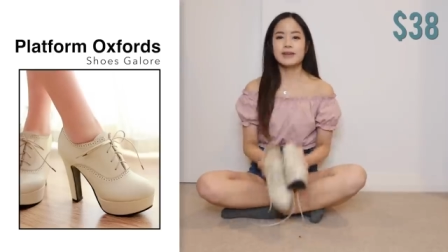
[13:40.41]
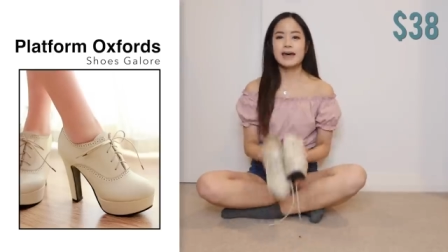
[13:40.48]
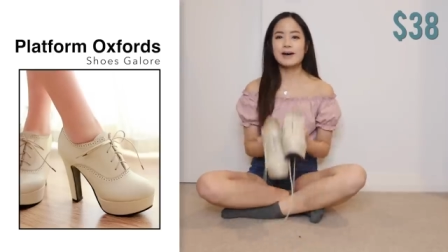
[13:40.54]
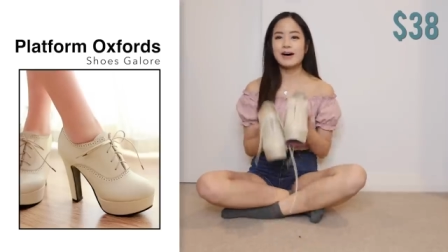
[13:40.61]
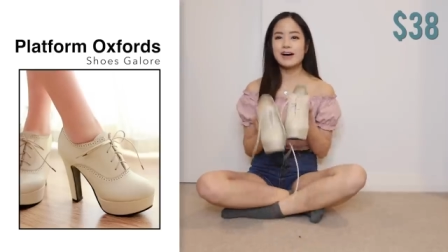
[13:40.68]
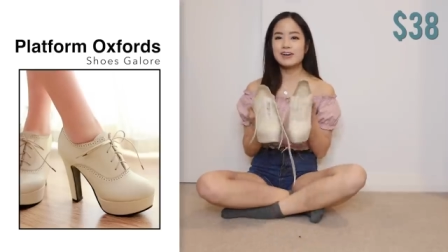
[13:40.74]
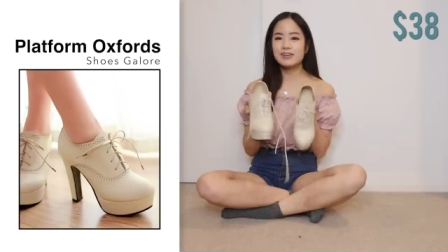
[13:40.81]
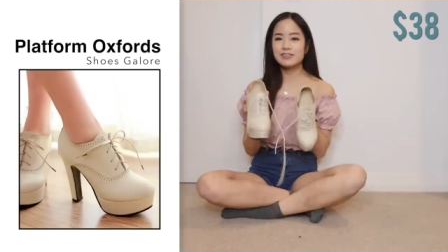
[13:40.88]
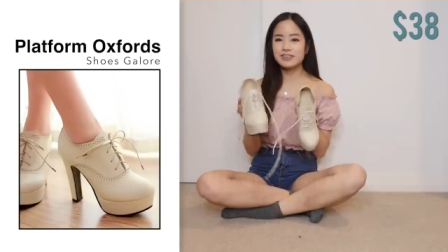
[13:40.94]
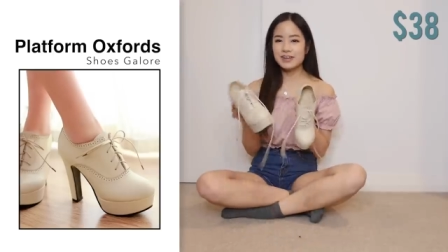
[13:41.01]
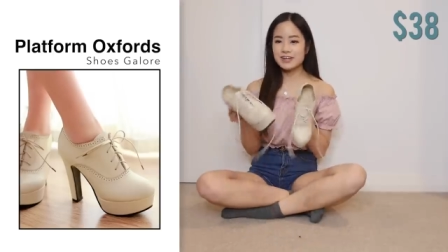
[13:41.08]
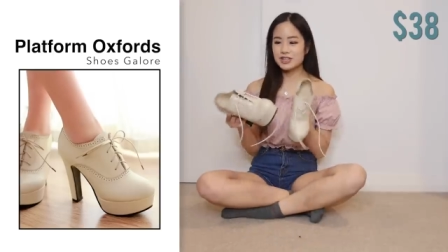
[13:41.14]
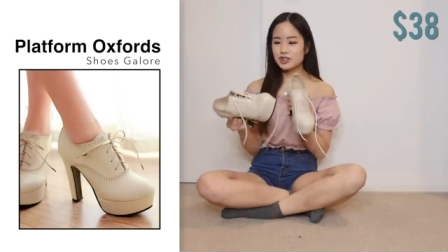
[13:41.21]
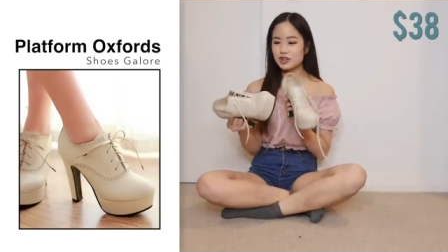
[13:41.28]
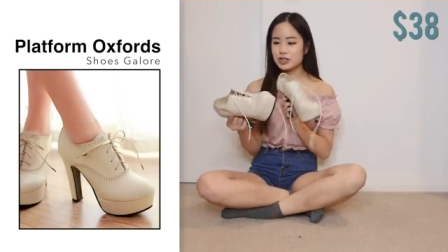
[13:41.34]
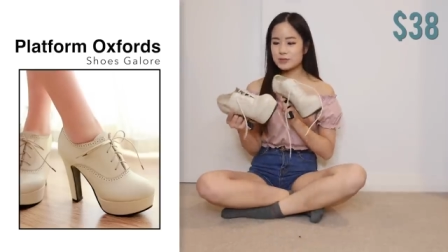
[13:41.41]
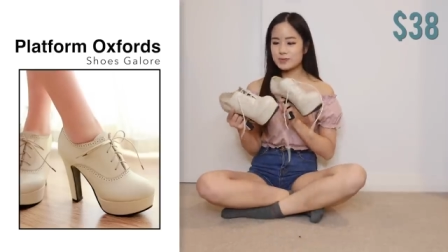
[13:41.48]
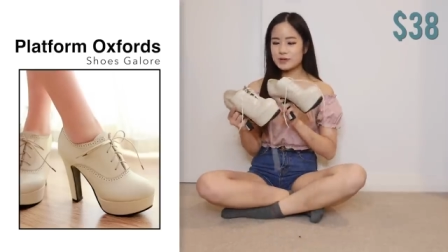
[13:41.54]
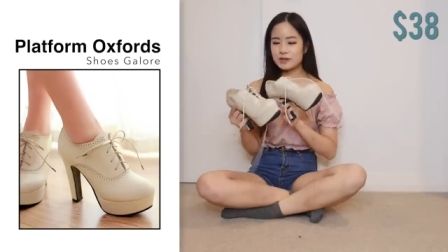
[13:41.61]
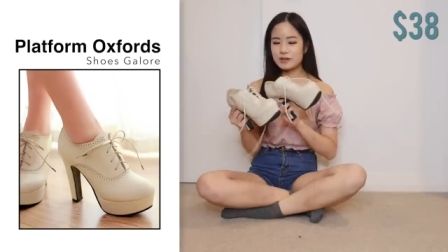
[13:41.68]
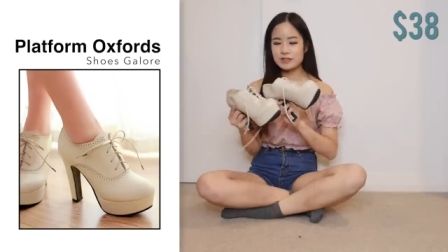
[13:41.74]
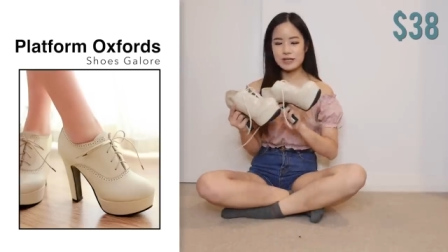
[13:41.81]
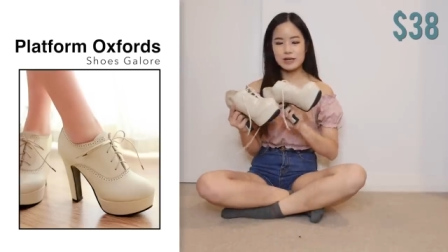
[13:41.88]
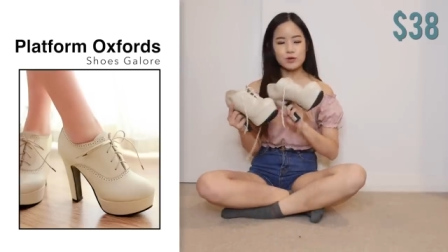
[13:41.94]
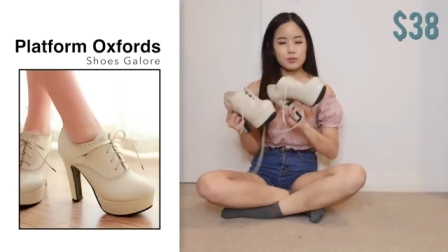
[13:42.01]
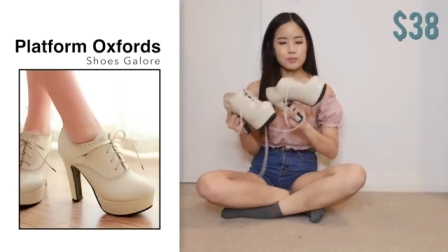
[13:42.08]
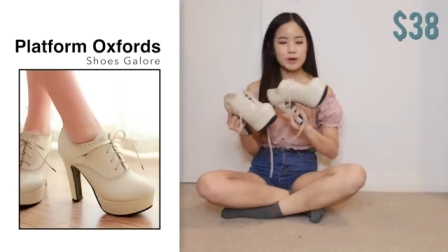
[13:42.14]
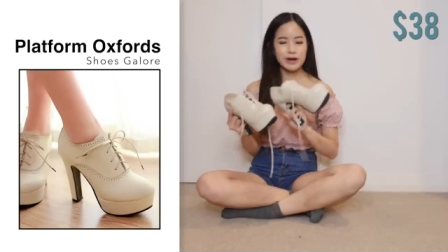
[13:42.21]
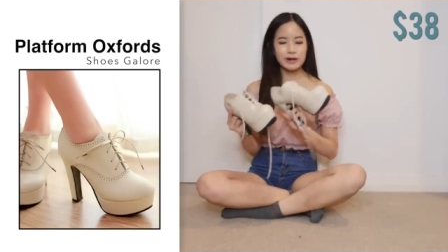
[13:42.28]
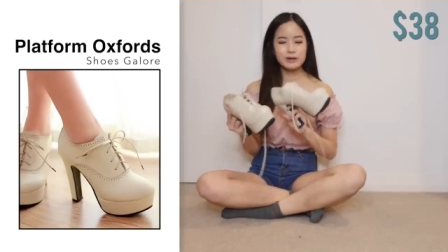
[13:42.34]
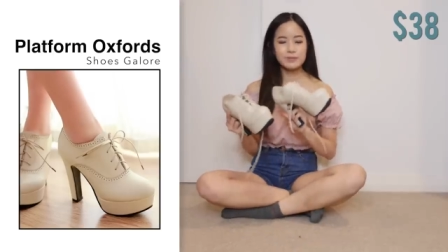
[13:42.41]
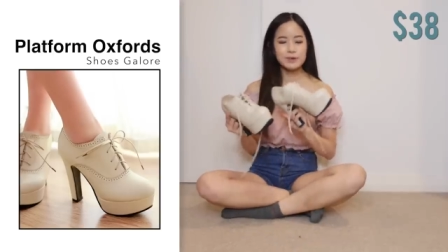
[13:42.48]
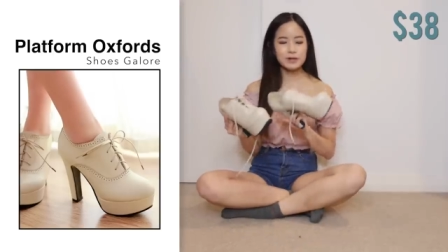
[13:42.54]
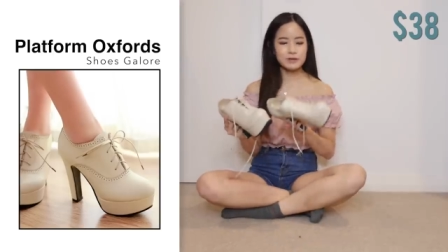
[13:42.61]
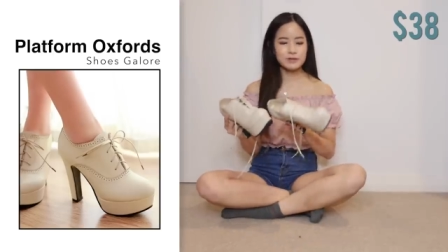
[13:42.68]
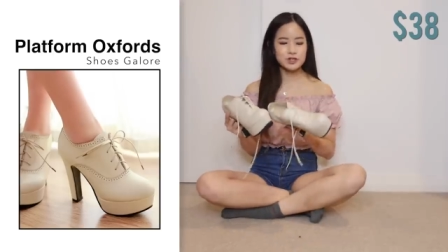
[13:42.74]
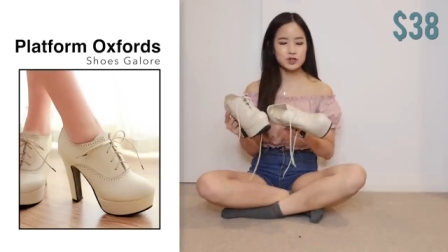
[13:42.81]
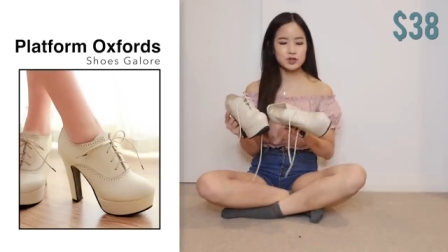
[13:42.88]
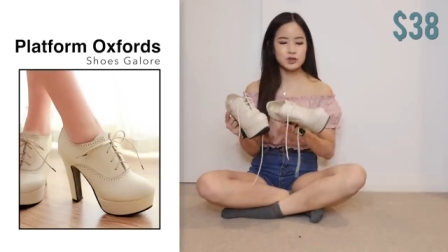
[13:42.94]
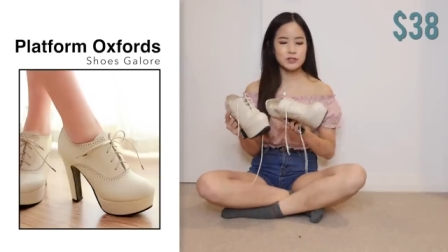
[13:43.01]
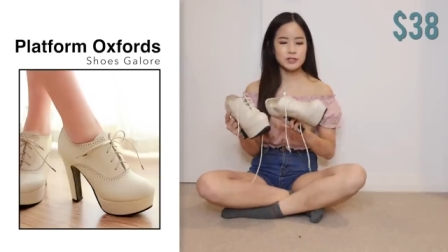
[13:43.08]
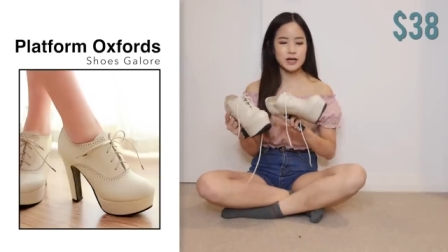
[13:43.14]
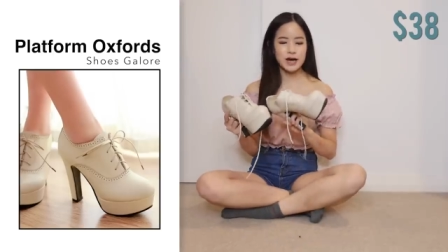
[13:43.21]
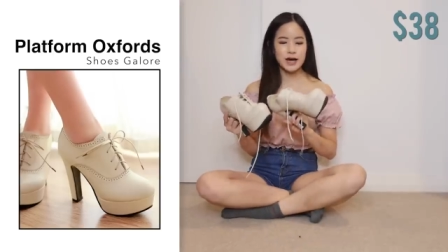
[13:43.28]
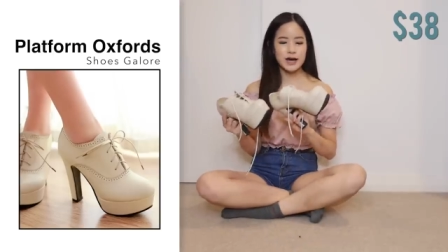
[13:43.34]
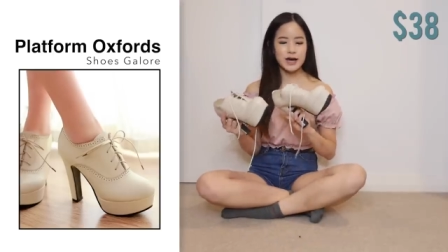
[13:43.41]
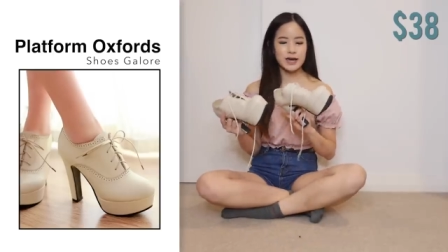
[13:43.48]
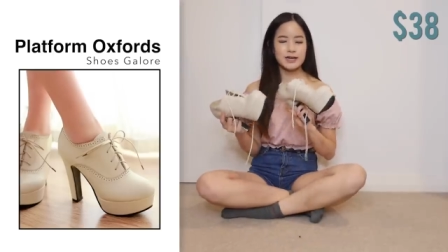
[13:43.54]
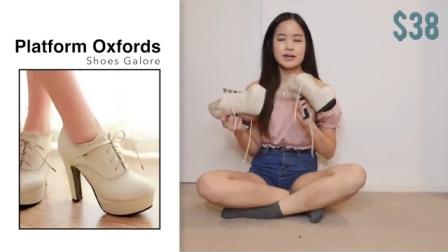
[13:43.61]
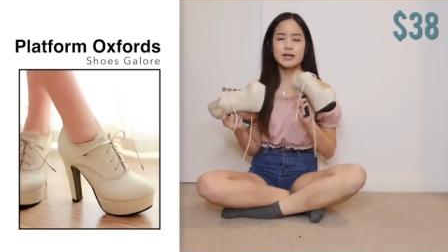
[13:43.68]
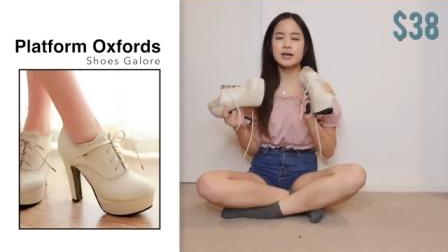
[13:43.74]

Now I got these shoes because they reminded me of shoes that I